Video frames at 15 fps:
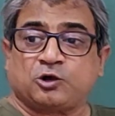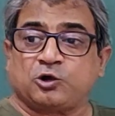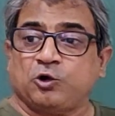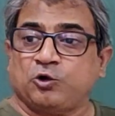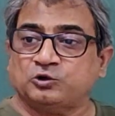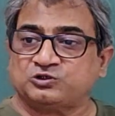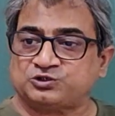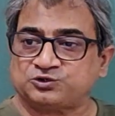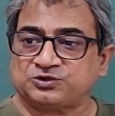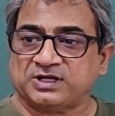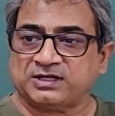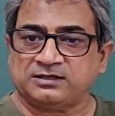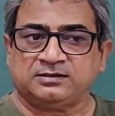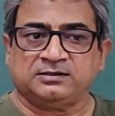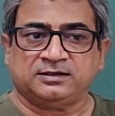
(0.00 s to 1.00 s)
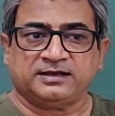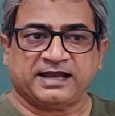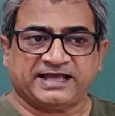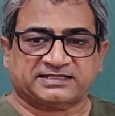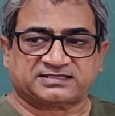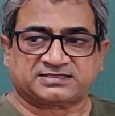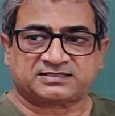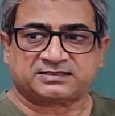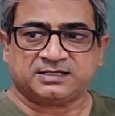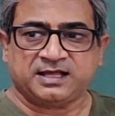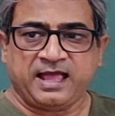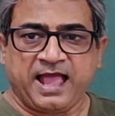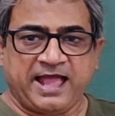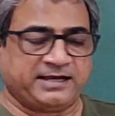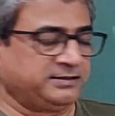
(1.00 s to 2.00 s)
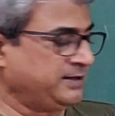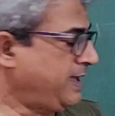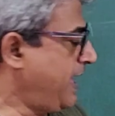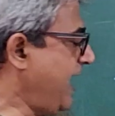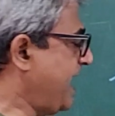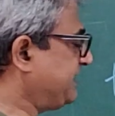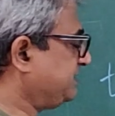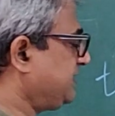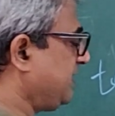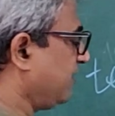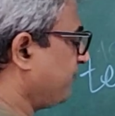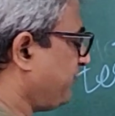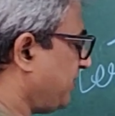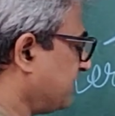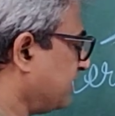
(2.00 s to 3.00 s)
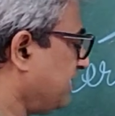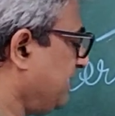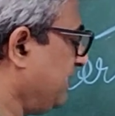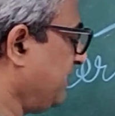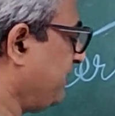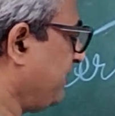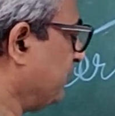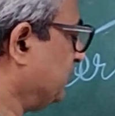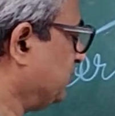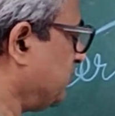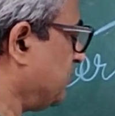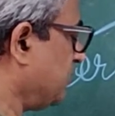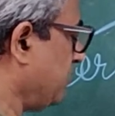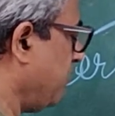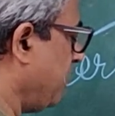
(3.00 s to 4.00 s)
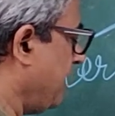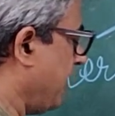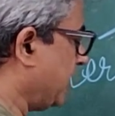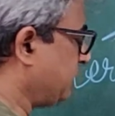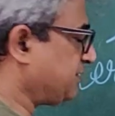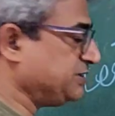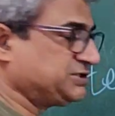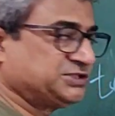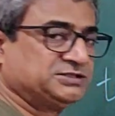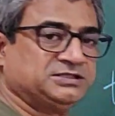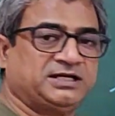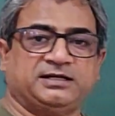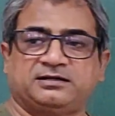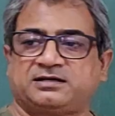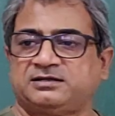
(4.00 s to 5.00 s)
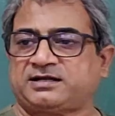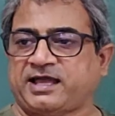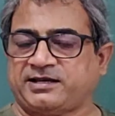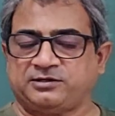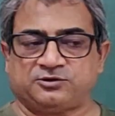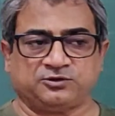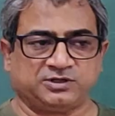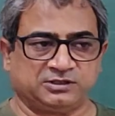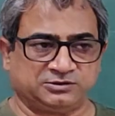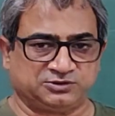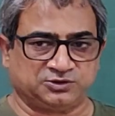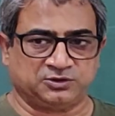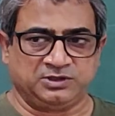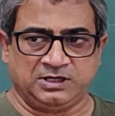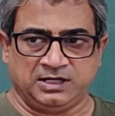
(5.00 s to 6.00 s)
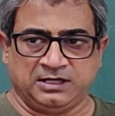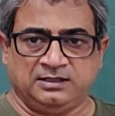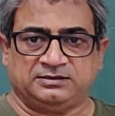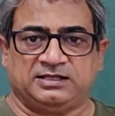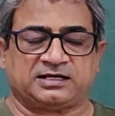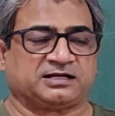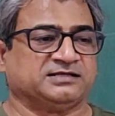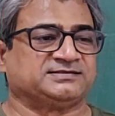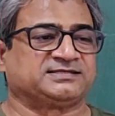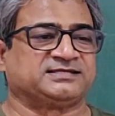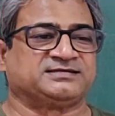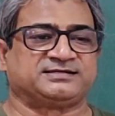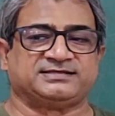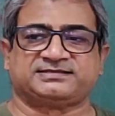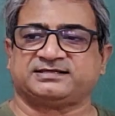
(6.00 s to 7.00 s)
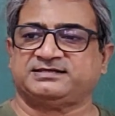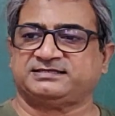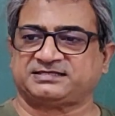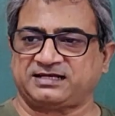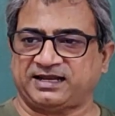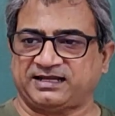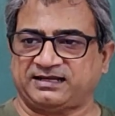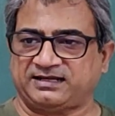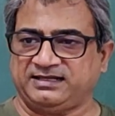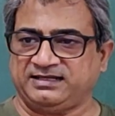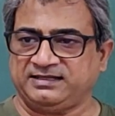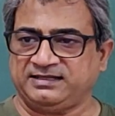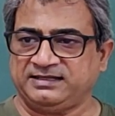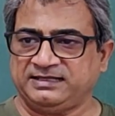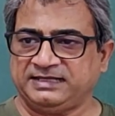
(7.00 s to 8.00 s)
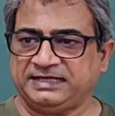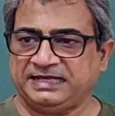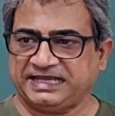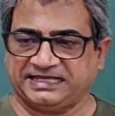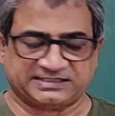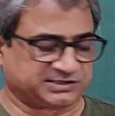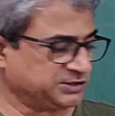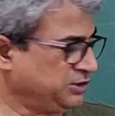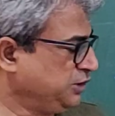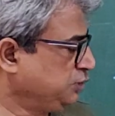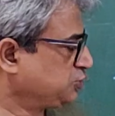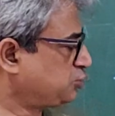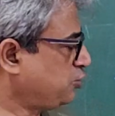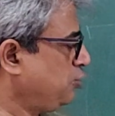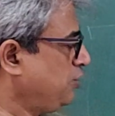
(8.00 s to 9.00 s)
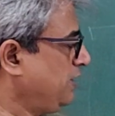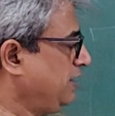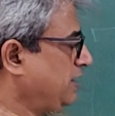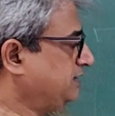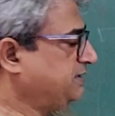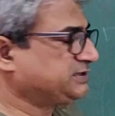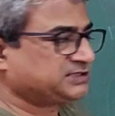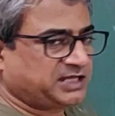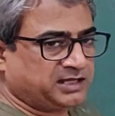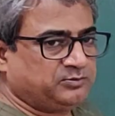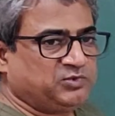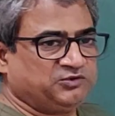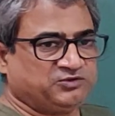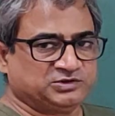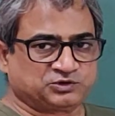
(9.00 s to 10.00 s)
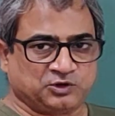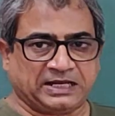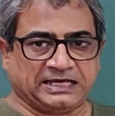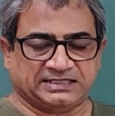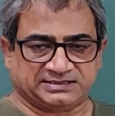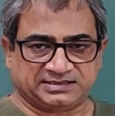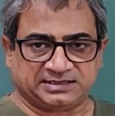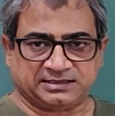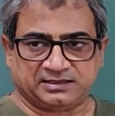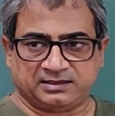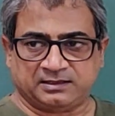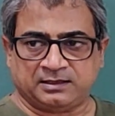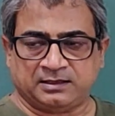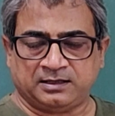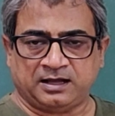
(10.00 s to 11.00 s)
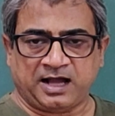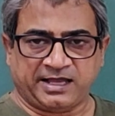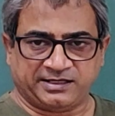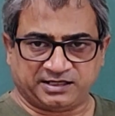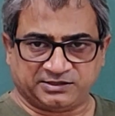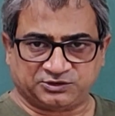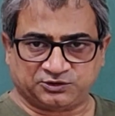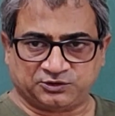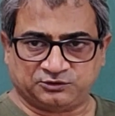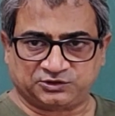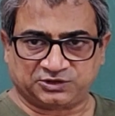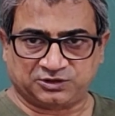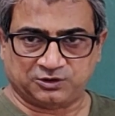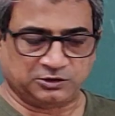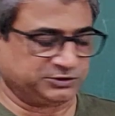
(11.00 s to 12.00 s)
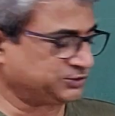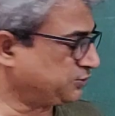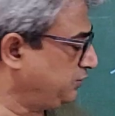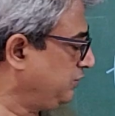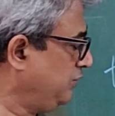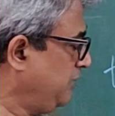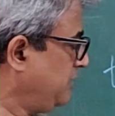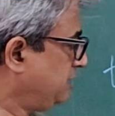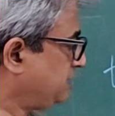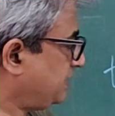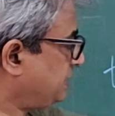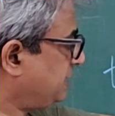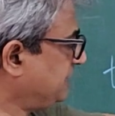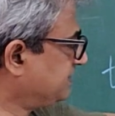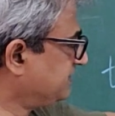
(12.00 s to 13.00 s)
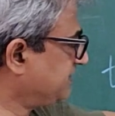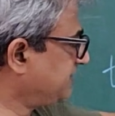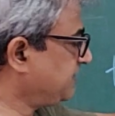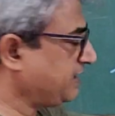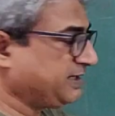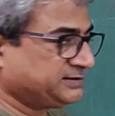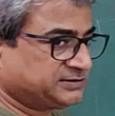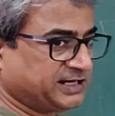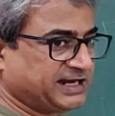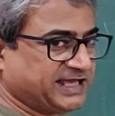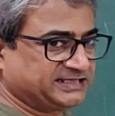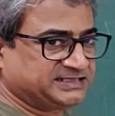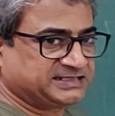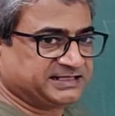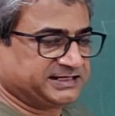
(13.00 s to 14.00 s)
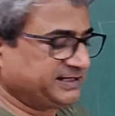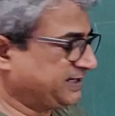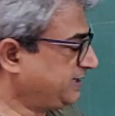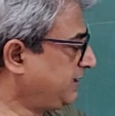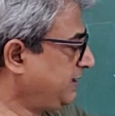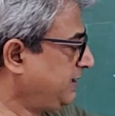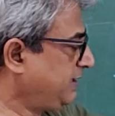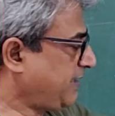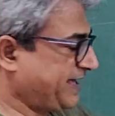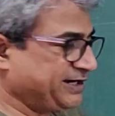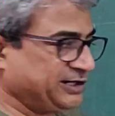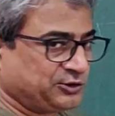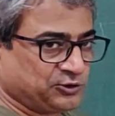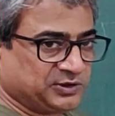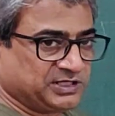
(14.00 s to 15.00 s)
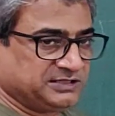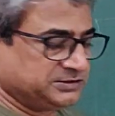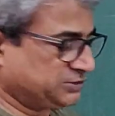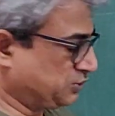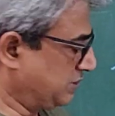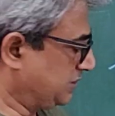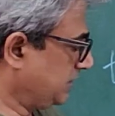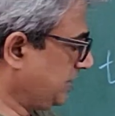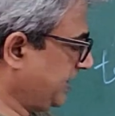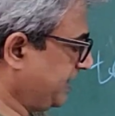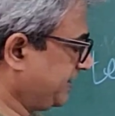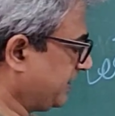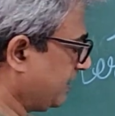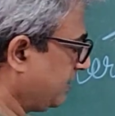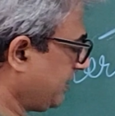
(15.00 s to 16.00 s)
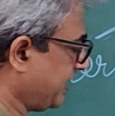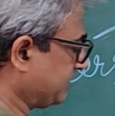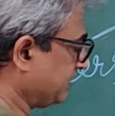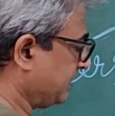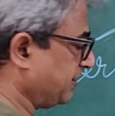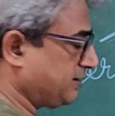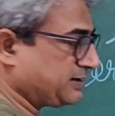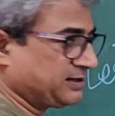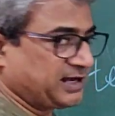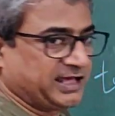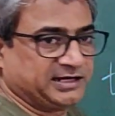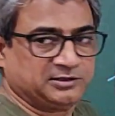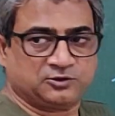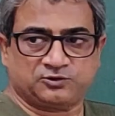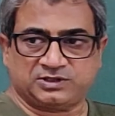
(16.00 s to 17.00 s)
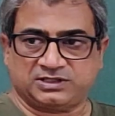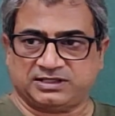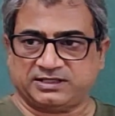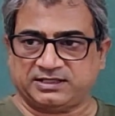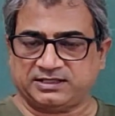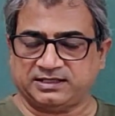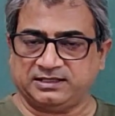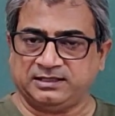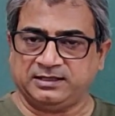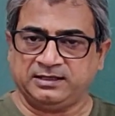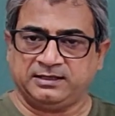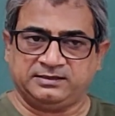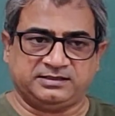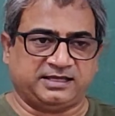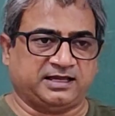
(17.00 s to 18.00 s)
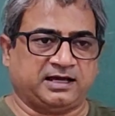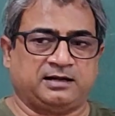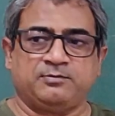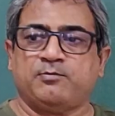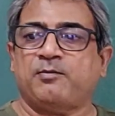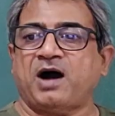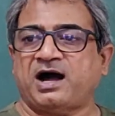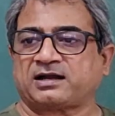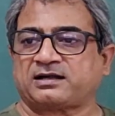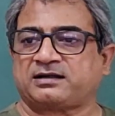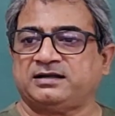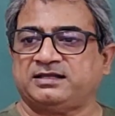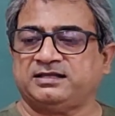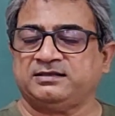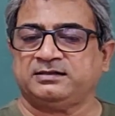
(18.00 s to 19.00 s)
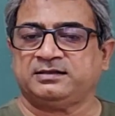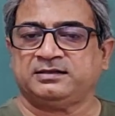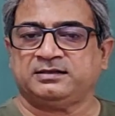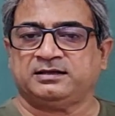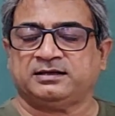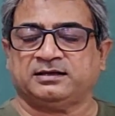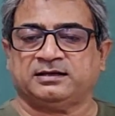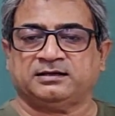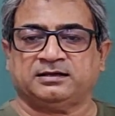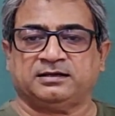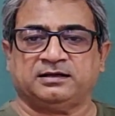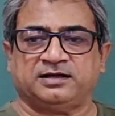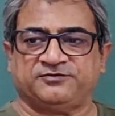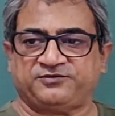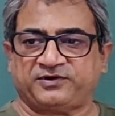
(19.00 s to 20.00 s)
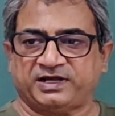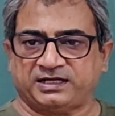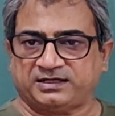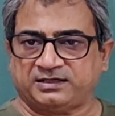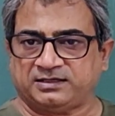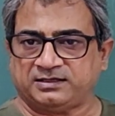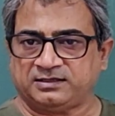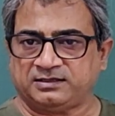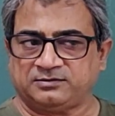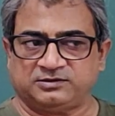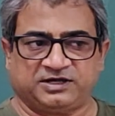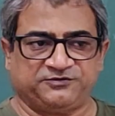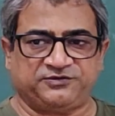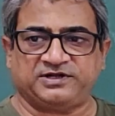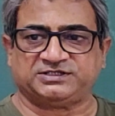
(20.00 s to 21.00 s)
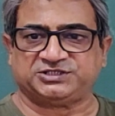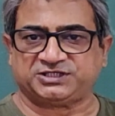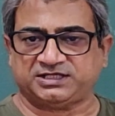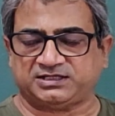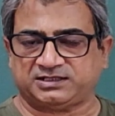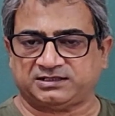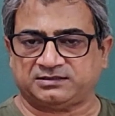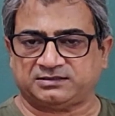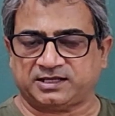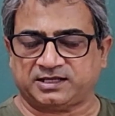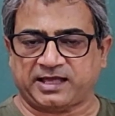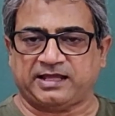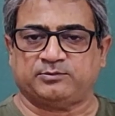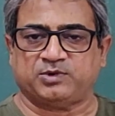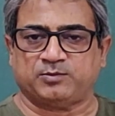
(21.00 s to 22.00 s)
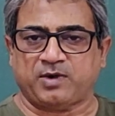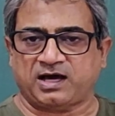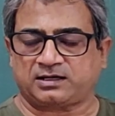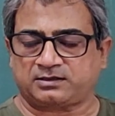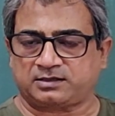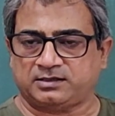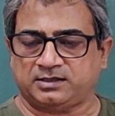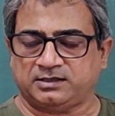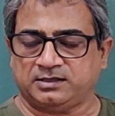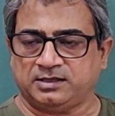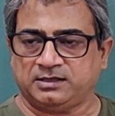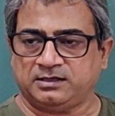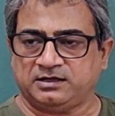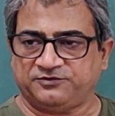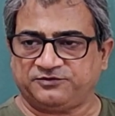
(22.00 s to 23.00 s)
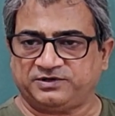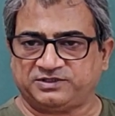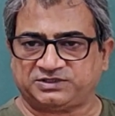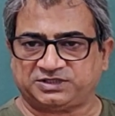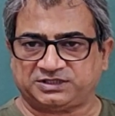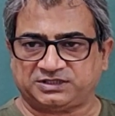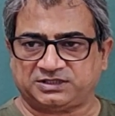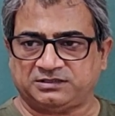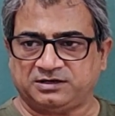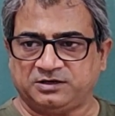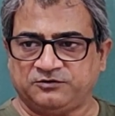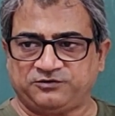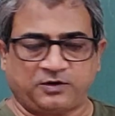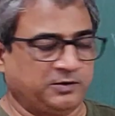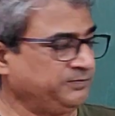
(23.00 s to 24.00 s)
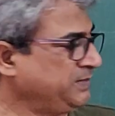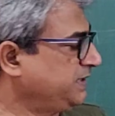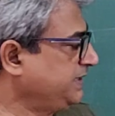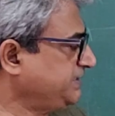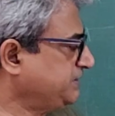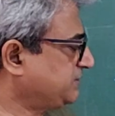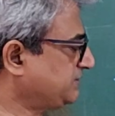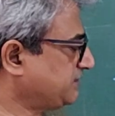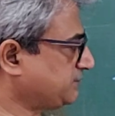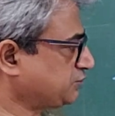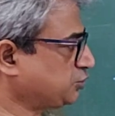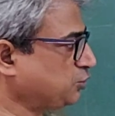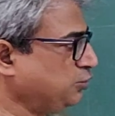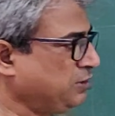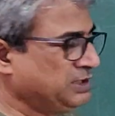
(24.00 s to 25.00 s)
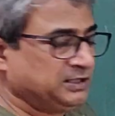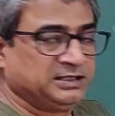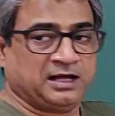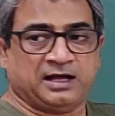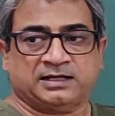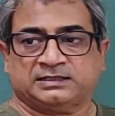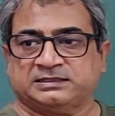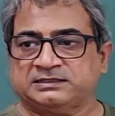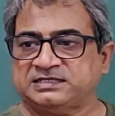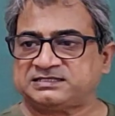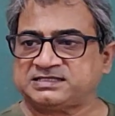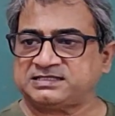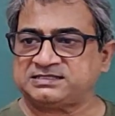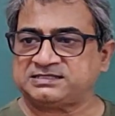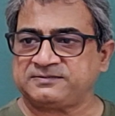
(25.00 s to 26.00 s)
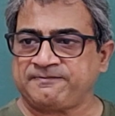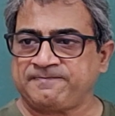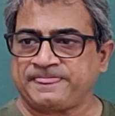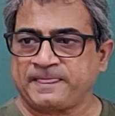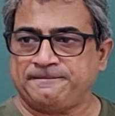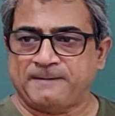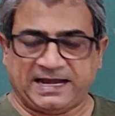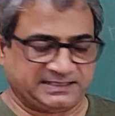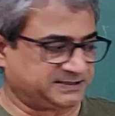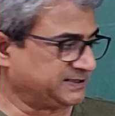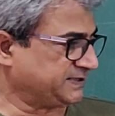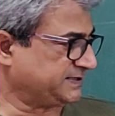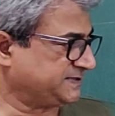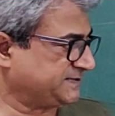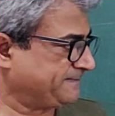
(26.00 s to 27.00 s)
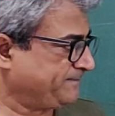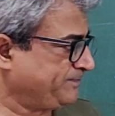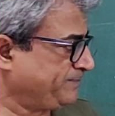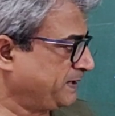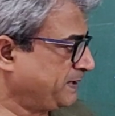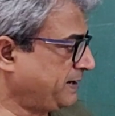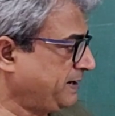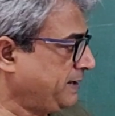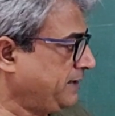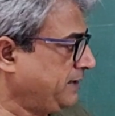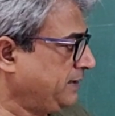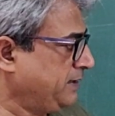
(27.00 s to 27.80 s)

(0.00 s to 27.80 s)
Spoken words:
close to the nest. And as they are further diffusing and reaching the interterritorial zone, their concentration is slightly less. So this can be visualized in a high resolution also, that this area, the nest area, territorial area and the interterritorial area, they are markedly differentiated. They can be markedly differentiated from each other. So this is matrix, right?